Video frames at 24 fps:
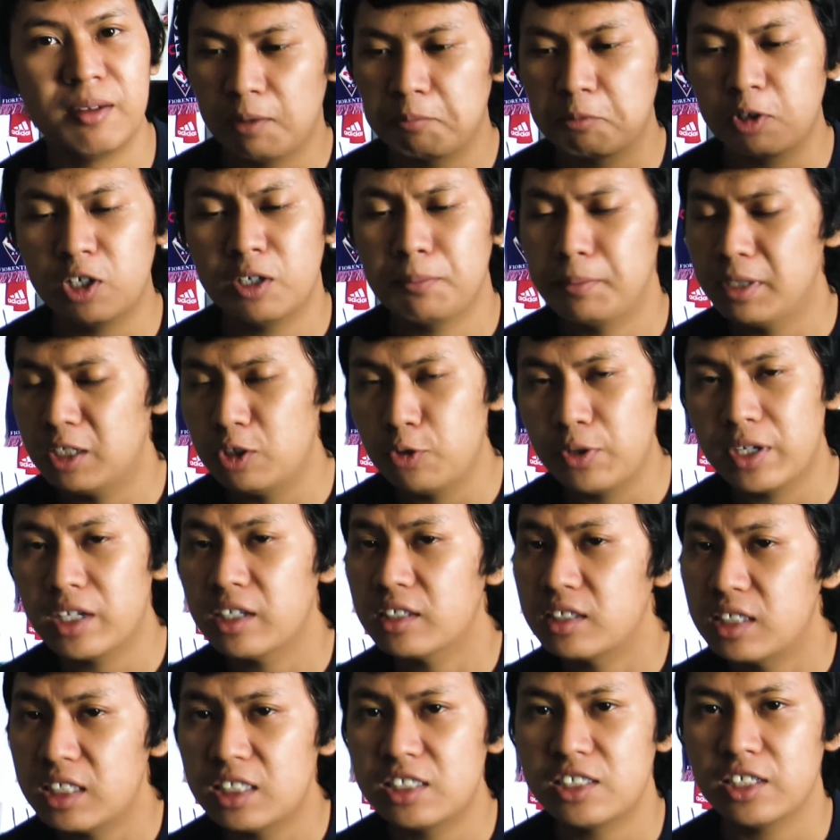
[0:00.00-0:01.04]
I'm going to be doing
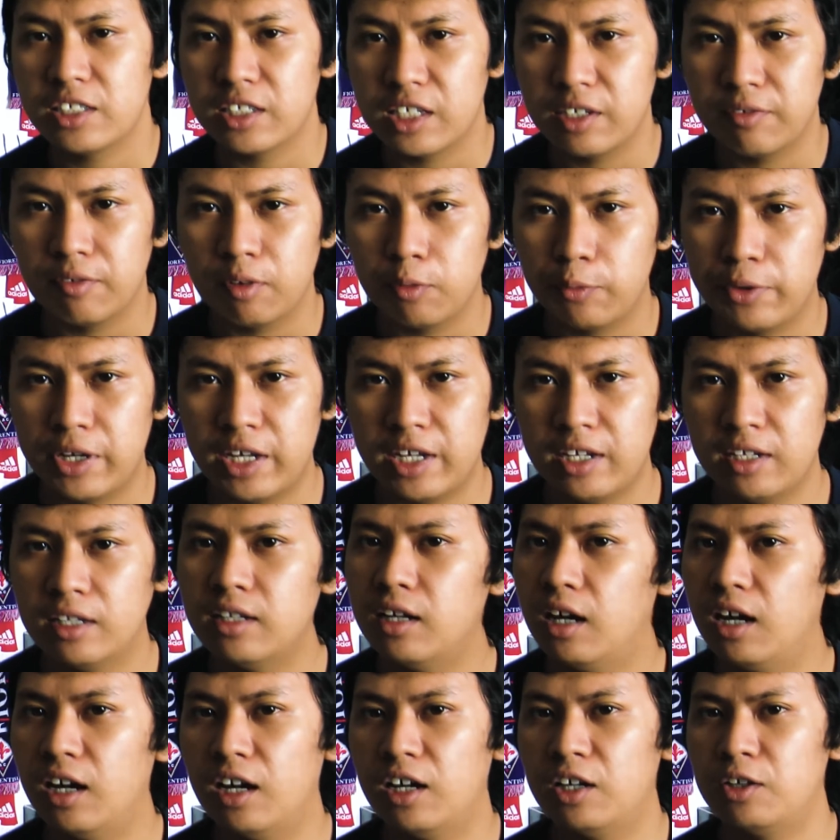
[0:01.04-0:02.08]
a T-shirt giveaway
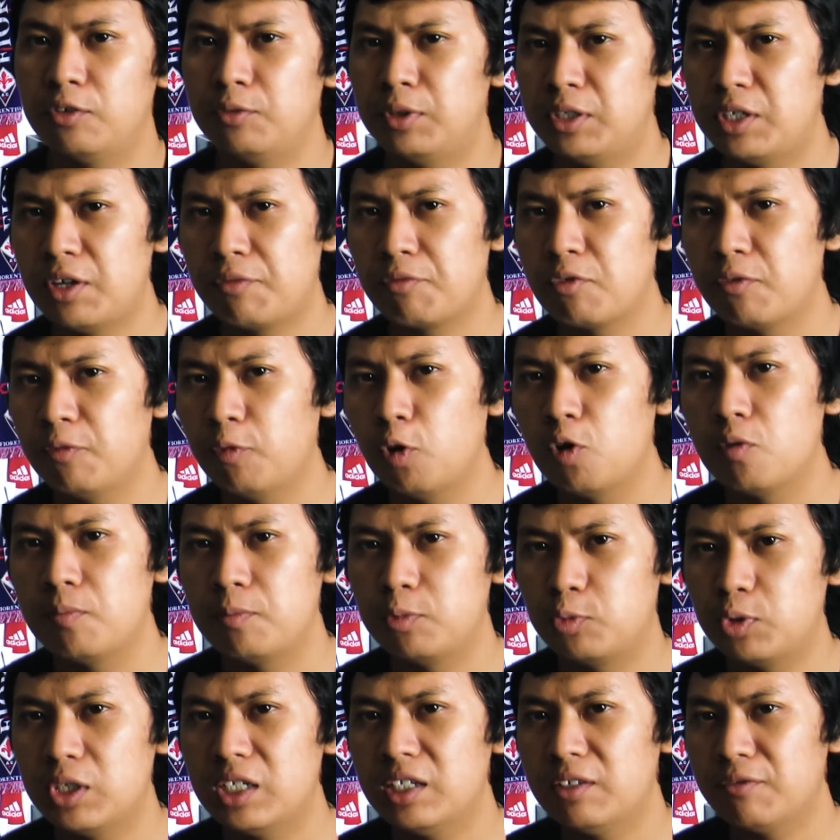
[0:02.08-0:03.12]
uh, where you have to vote
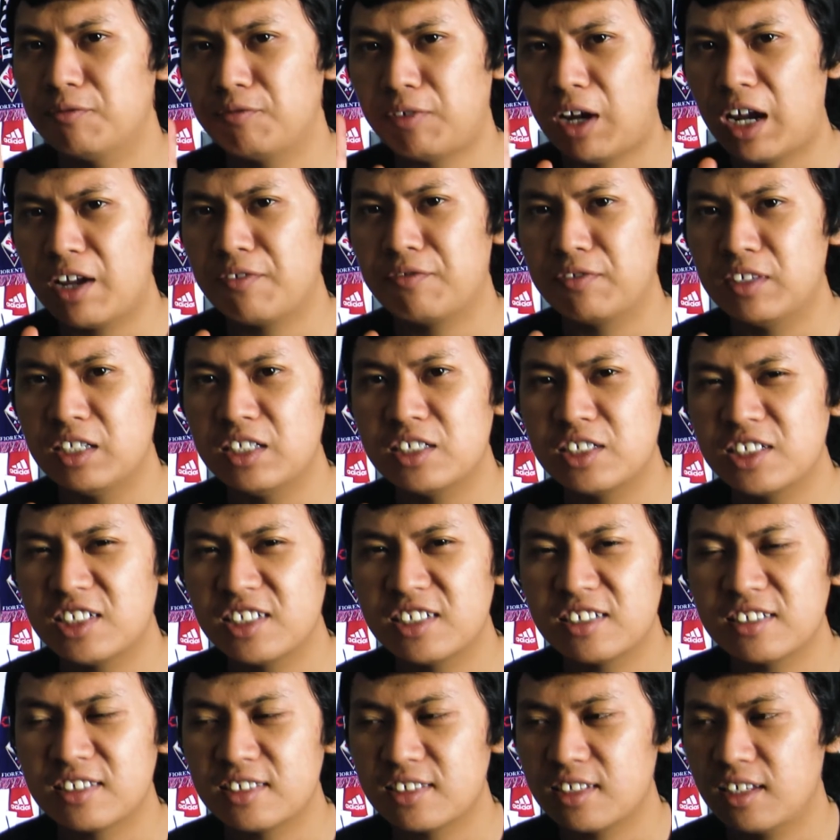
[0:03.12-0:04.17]
between five
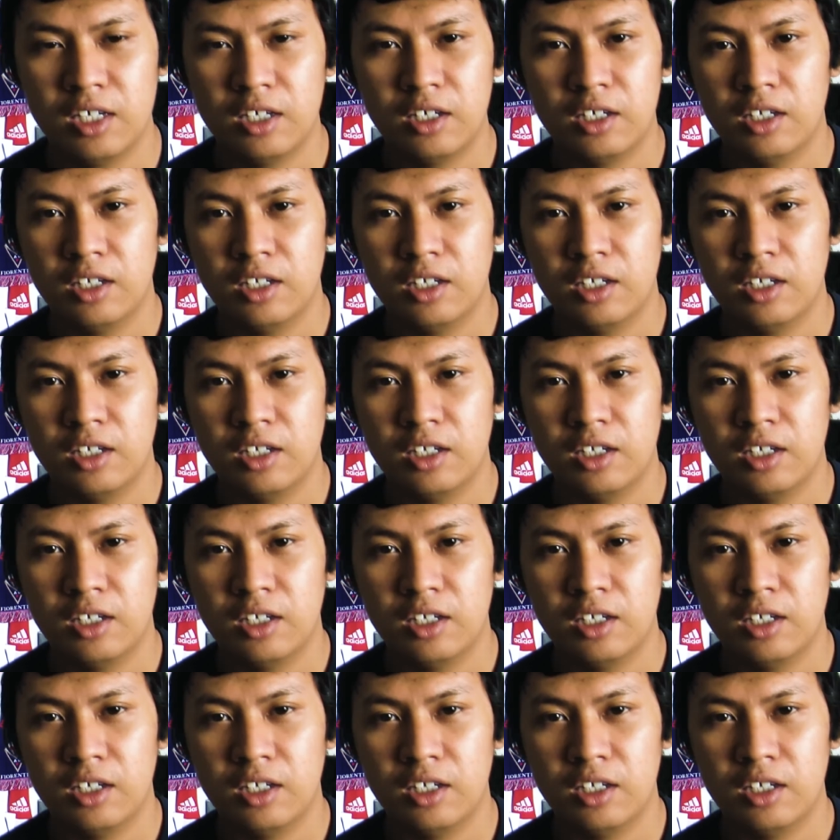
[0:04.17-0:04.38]
T-shirts